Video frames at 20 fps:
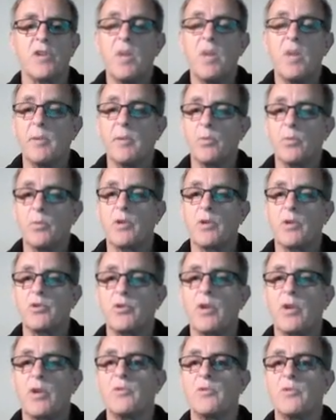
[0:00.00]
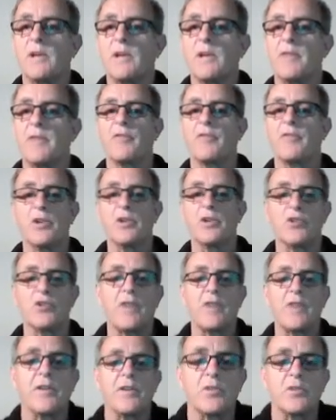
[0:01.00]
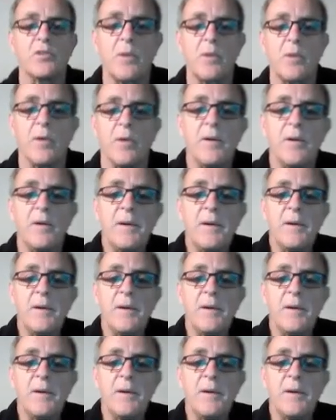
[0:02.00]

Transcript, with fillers: But he also shows you to get free traffic as well.